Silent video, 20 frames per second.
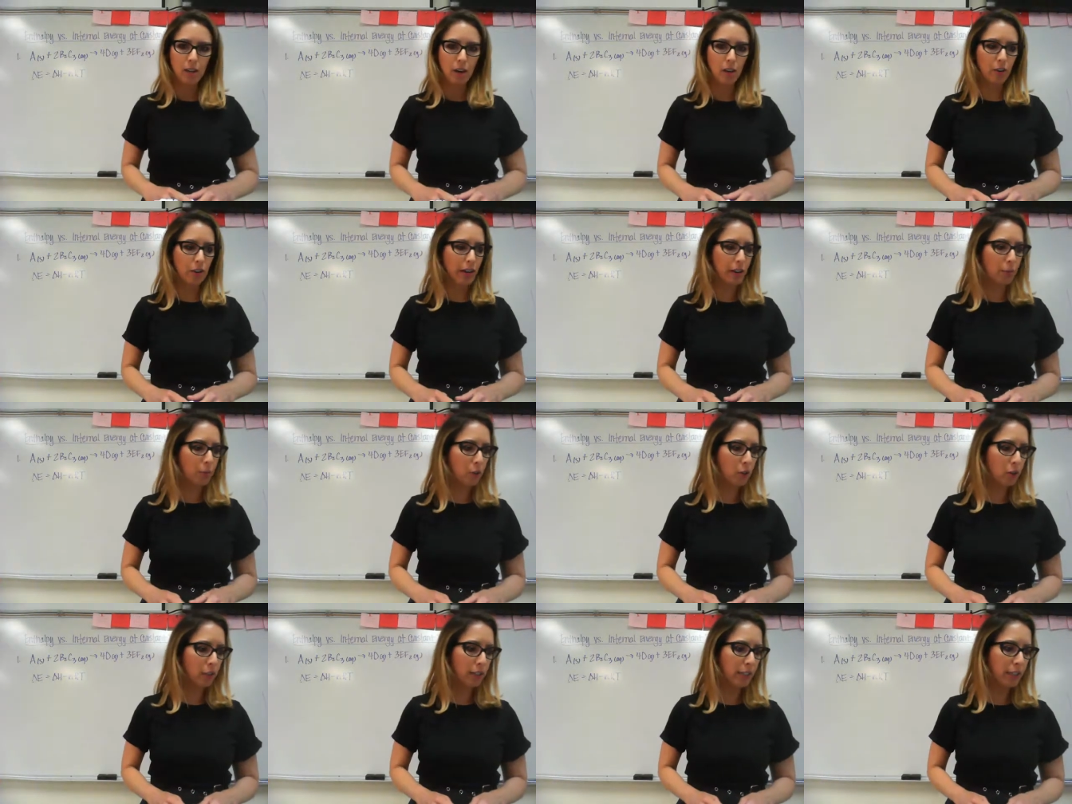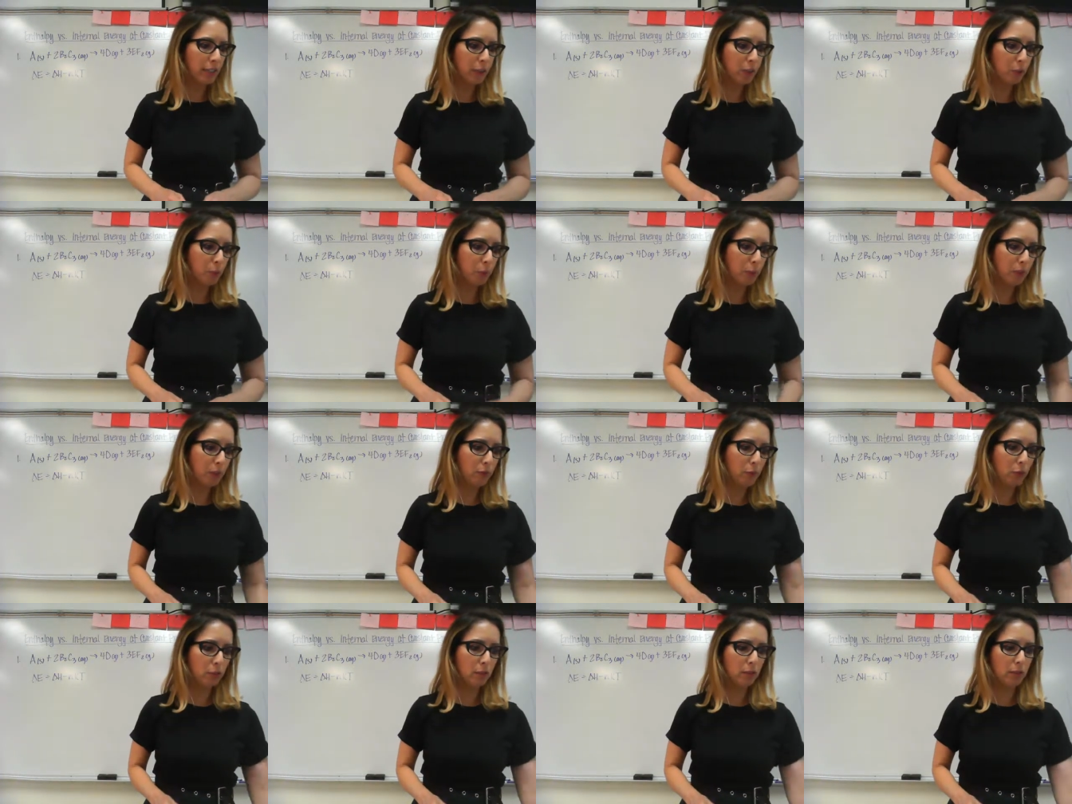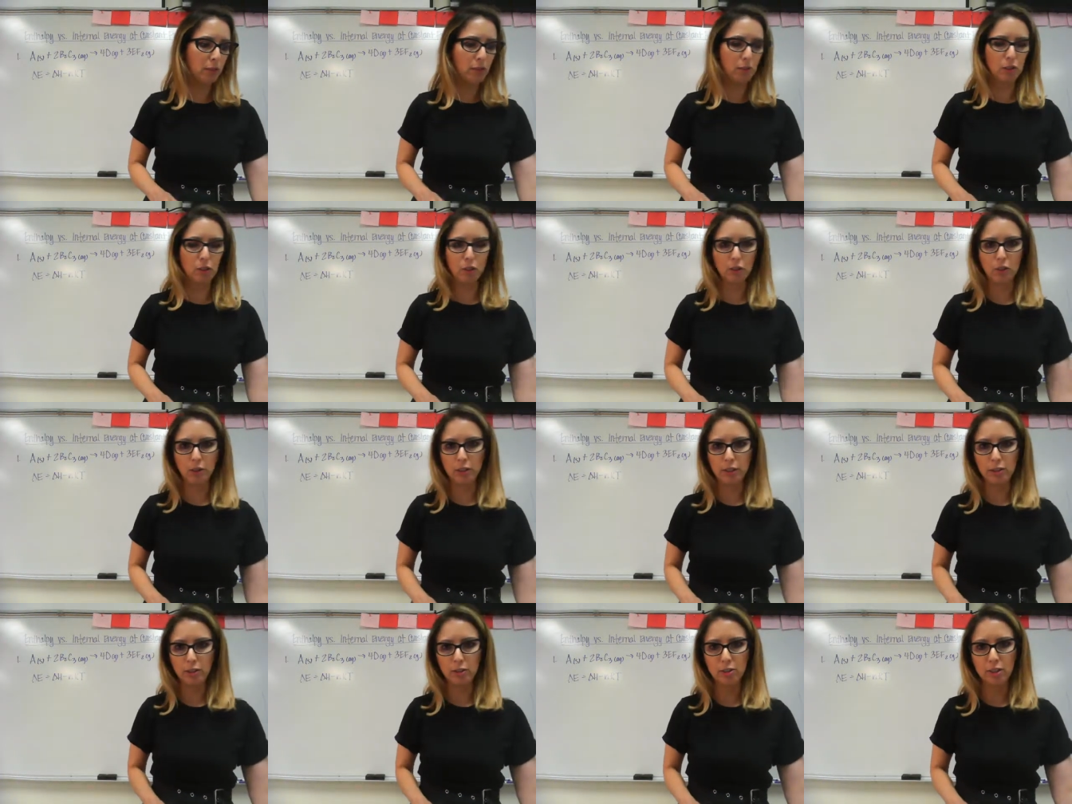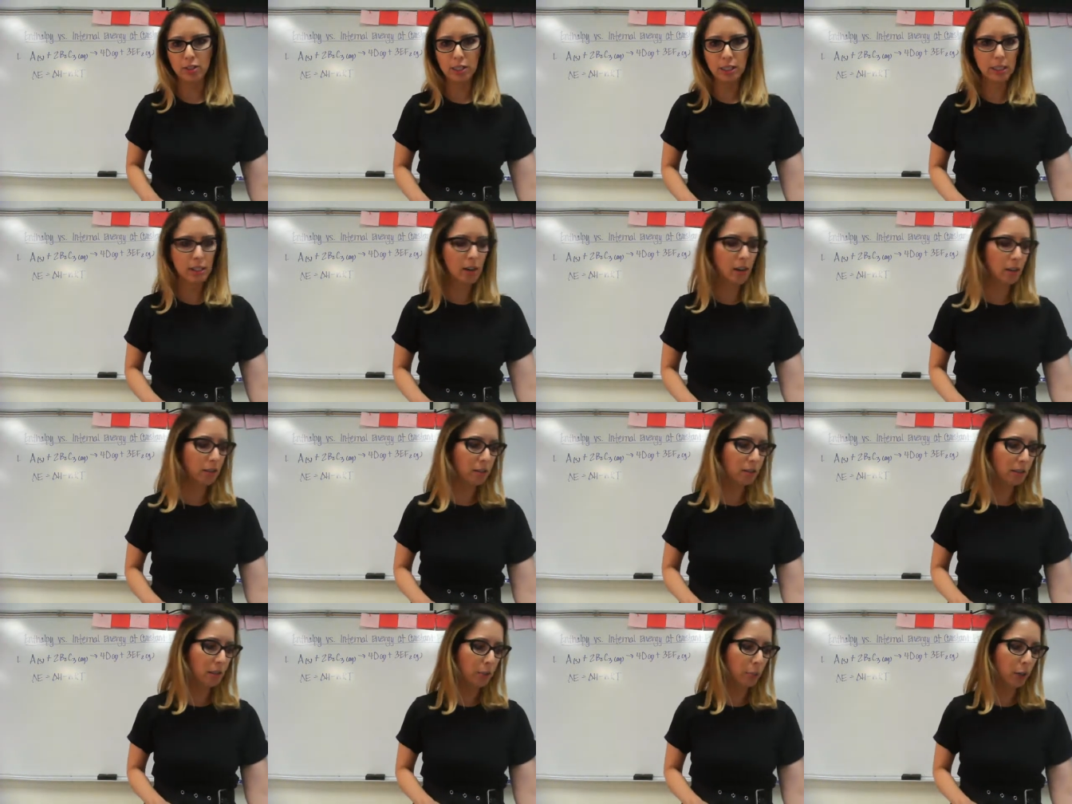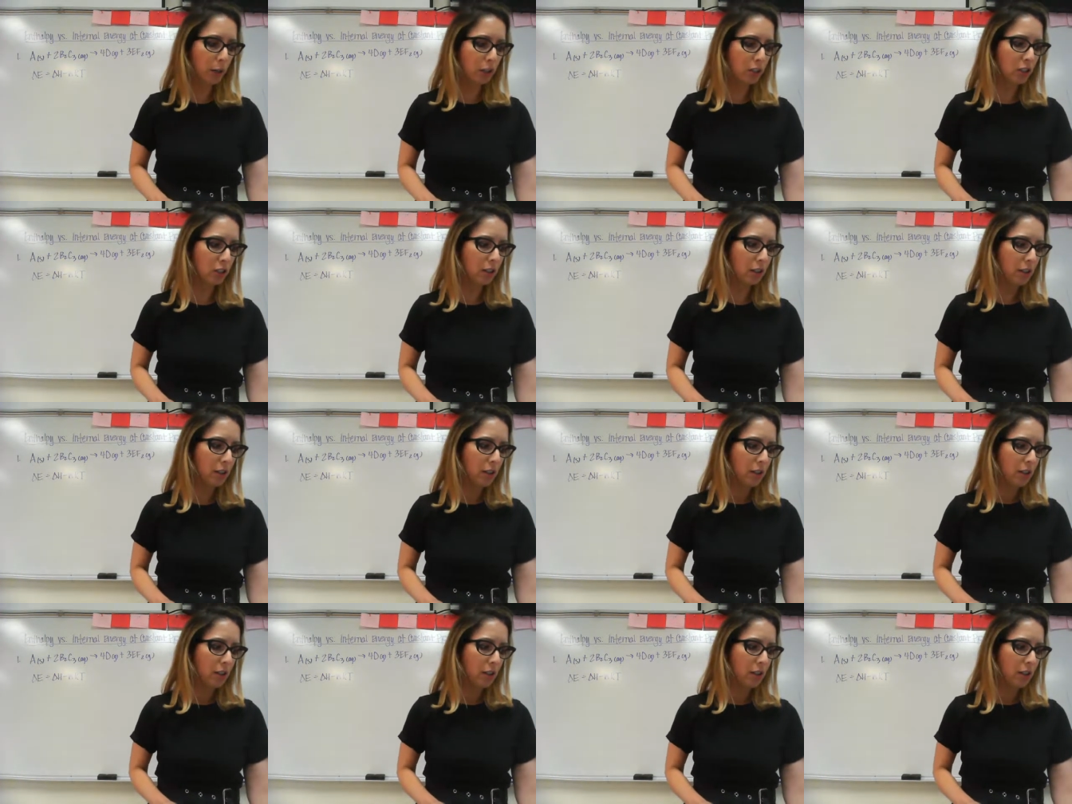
All right, we're on enthalpy versus internal energy at constant pressure.